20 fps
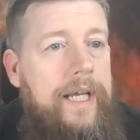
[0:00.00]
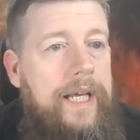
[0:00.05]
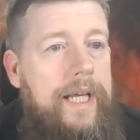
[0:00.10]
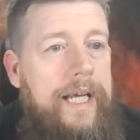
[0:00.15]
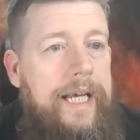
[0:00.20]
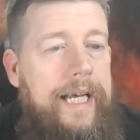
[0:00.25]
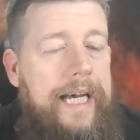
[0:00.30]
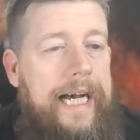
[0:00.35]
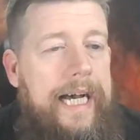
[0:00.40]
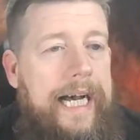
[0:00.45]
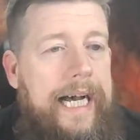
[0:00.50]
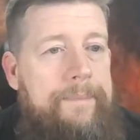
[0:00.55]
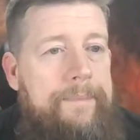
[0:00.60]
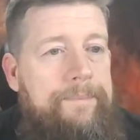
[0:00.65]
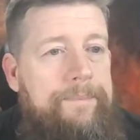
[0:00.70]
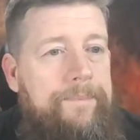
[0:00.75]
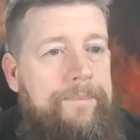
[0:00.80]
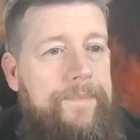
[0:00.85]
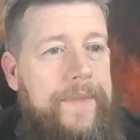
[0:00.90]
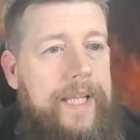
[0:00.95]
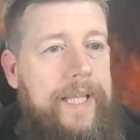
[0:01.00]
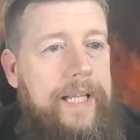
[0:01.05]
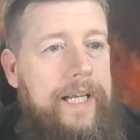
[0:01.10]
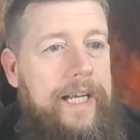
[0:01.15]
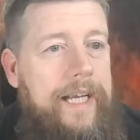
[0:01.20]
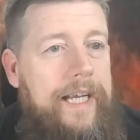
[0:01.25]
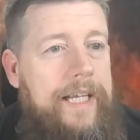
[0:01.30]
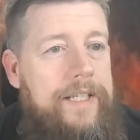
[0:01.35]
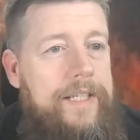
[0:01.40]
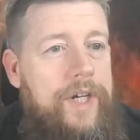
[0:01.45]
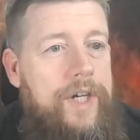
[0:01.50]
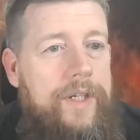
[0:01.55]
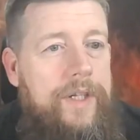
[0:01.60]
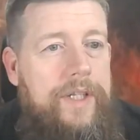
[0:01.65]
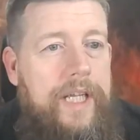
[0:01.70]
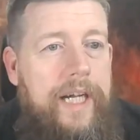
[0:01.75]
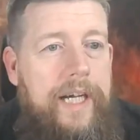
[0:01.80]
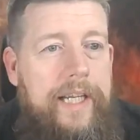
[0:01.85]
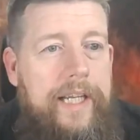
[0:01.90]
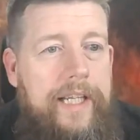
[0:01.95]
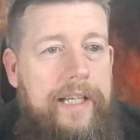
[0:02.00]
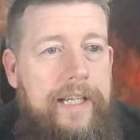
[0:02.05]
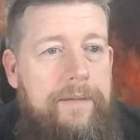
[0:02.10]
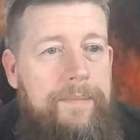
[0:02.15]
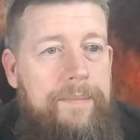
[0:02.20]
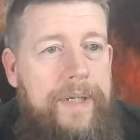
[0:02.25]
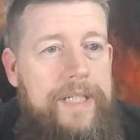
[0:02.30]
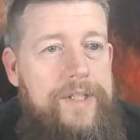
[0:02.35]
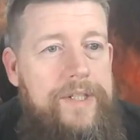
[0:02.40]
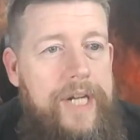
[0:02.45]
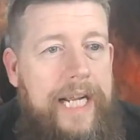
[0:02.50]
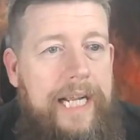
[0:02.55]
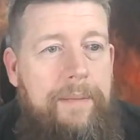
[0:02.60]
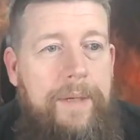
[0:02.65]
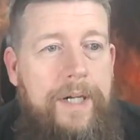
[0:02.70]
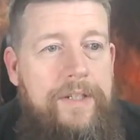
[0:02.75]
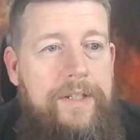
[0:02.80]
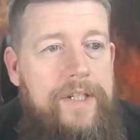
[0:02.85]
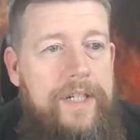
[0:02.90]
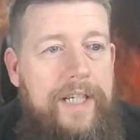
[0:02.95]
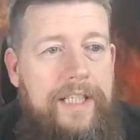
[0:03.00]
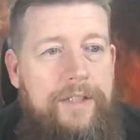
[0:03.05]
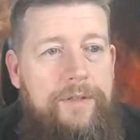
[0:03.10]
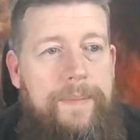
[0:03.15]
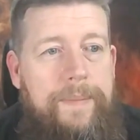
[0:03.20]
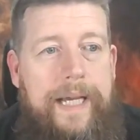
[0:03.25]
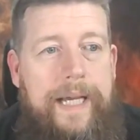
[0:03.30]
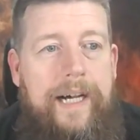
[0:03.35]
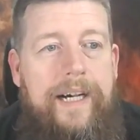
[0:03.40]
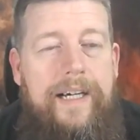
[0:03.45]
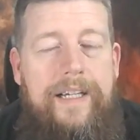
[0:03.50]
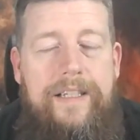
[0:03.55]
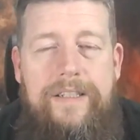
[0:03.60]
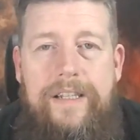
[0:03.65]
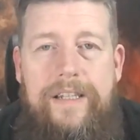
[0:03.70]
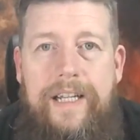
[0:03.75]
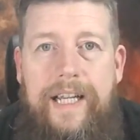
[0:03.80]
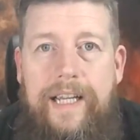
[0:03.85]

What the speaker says: Todd, cardigan by Giacomo tonight? It's a bit harsh, isn't it?